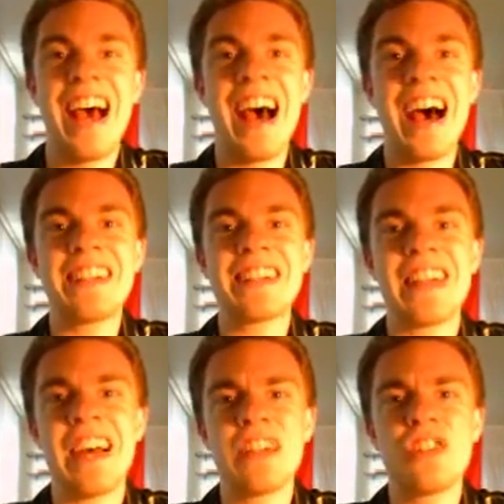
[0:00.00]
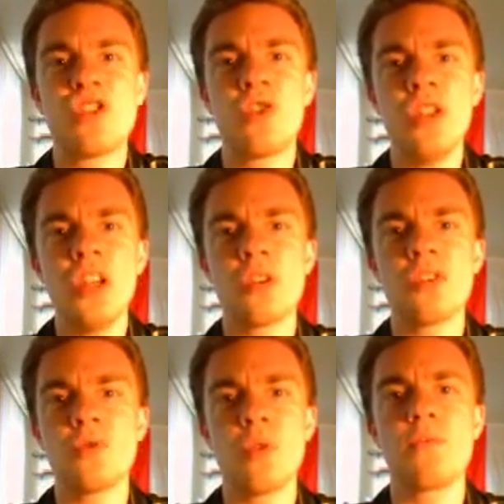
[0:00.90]
I decided to,
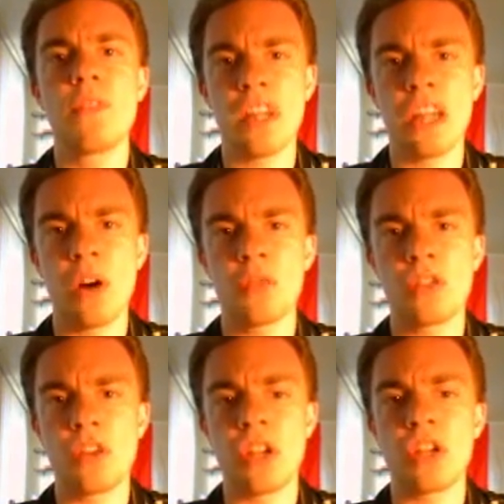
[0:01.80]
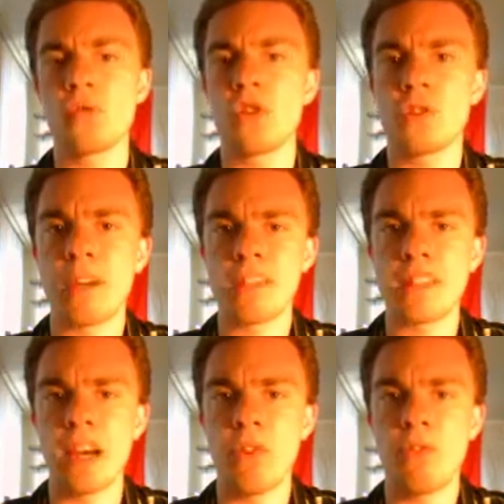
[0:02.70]
just do a video to introduce
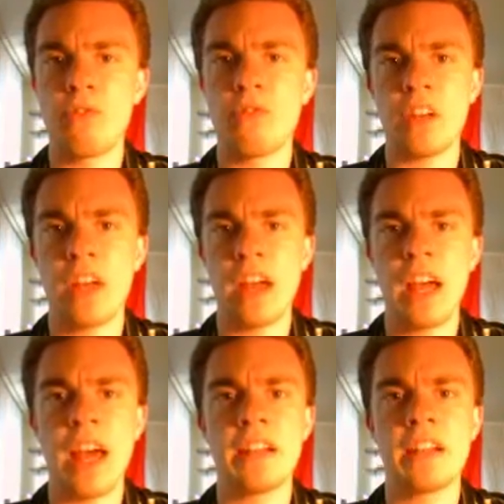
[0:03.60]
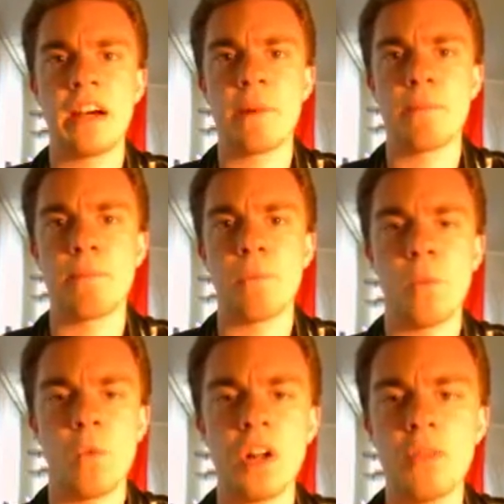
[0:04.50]
myself. And
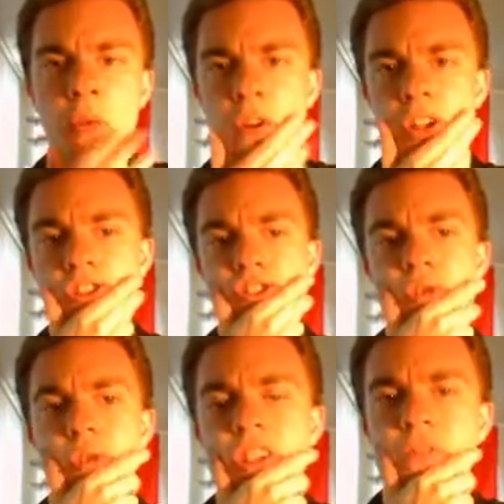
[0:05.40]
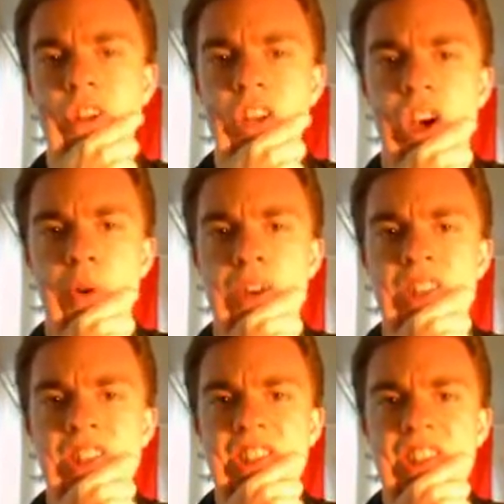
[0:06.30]
what I really wanted to do with this video
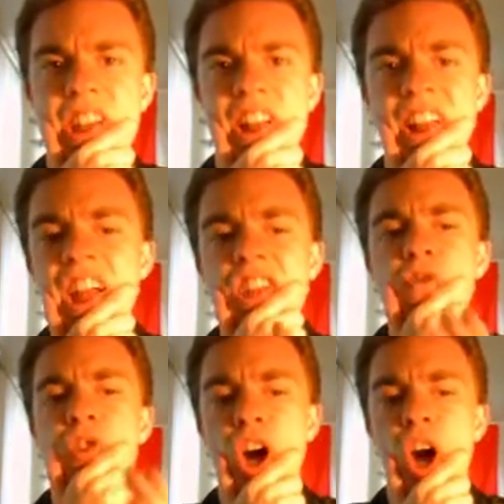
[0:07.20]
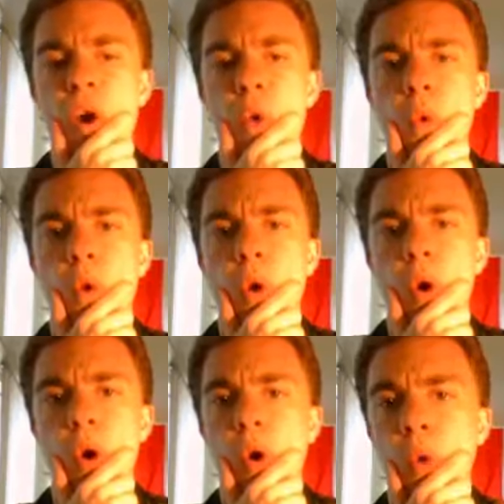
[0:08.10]
is let you know
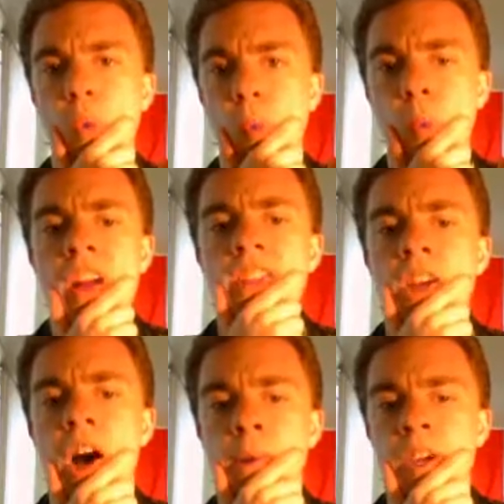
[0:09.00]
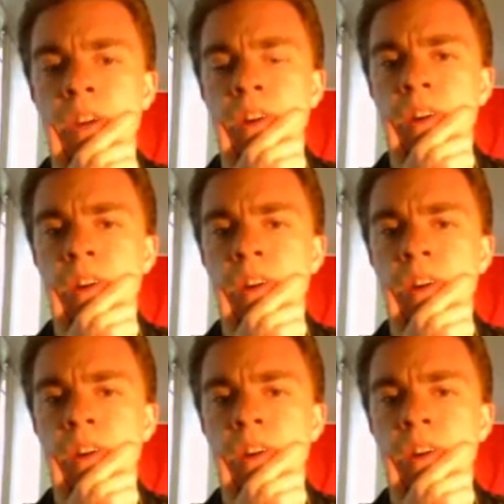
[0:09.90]
what's coming.